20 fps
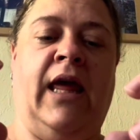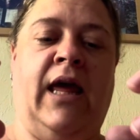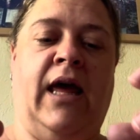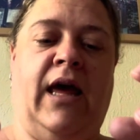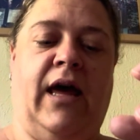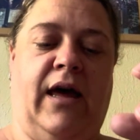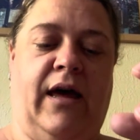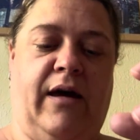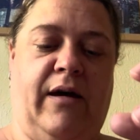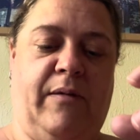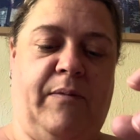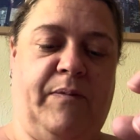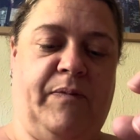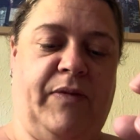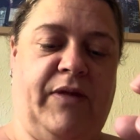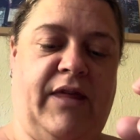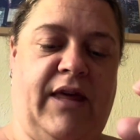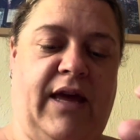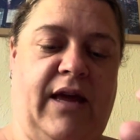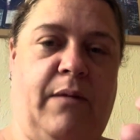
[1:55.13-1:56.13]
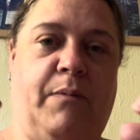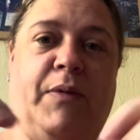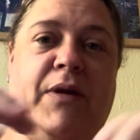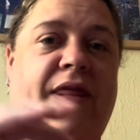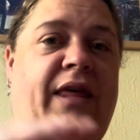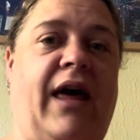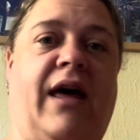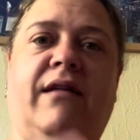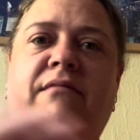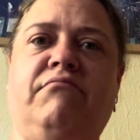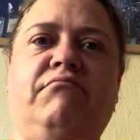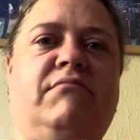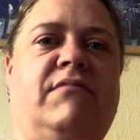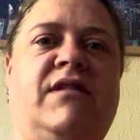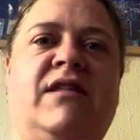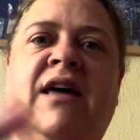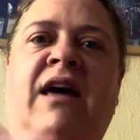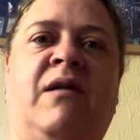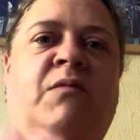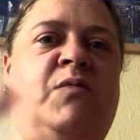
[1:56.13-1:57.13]
But
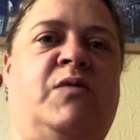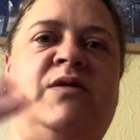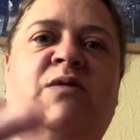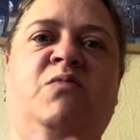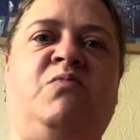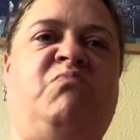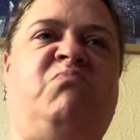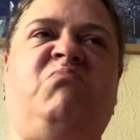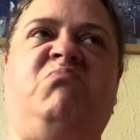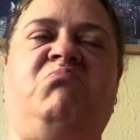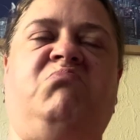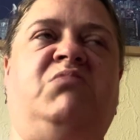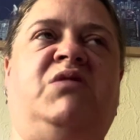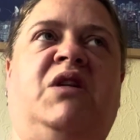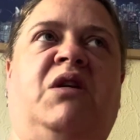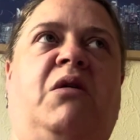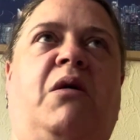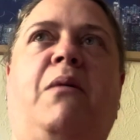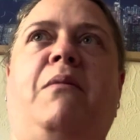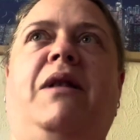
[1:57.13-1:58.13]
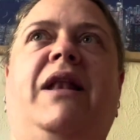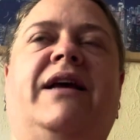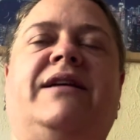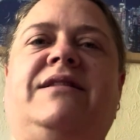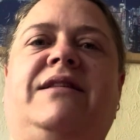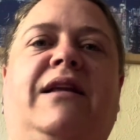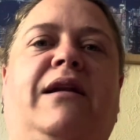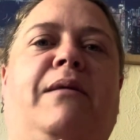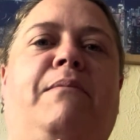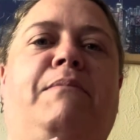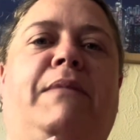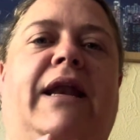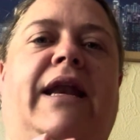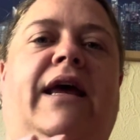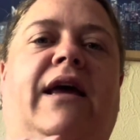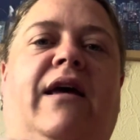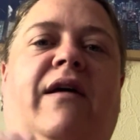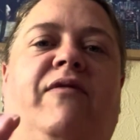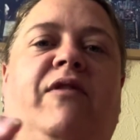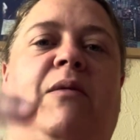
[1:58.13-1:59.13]
that was less than a
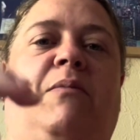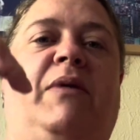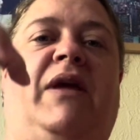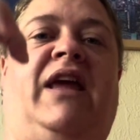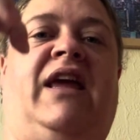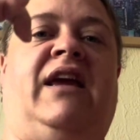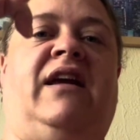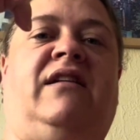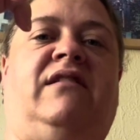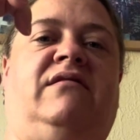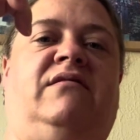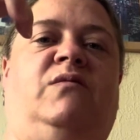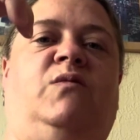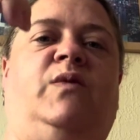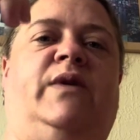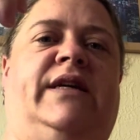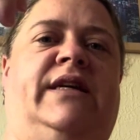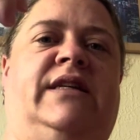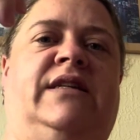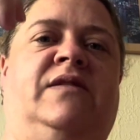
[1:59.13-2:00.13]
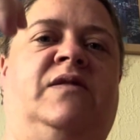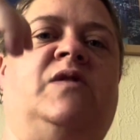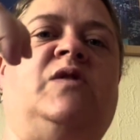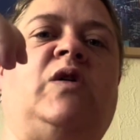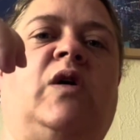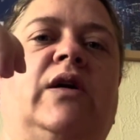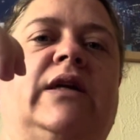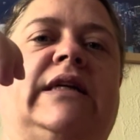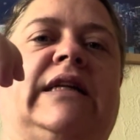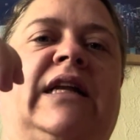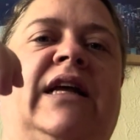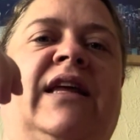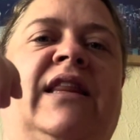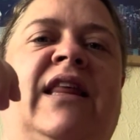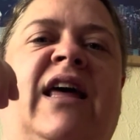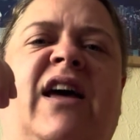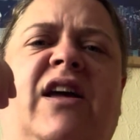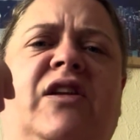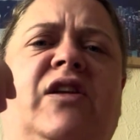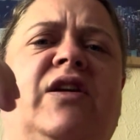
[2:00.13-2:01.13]
minute of it being weird and solid like
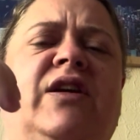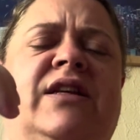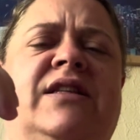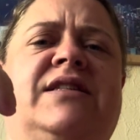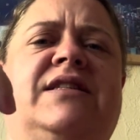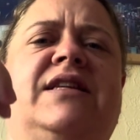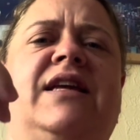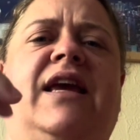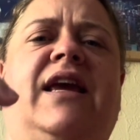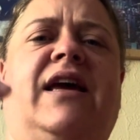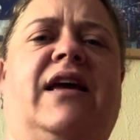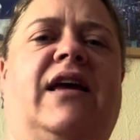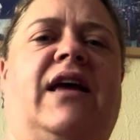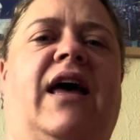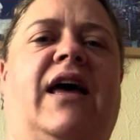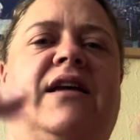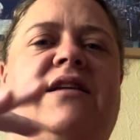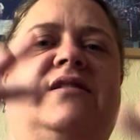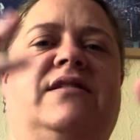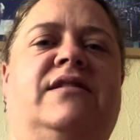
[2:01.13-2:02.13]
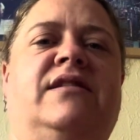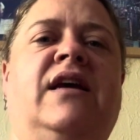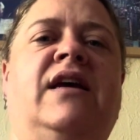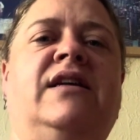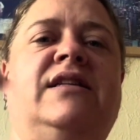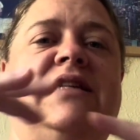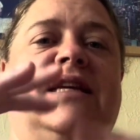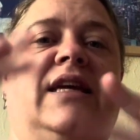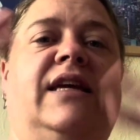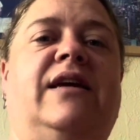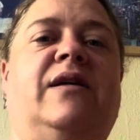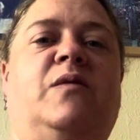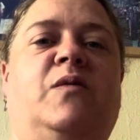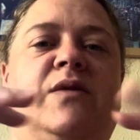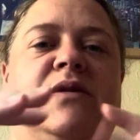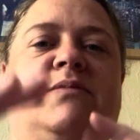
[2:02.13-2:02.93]
that, and you can see it as Teagan was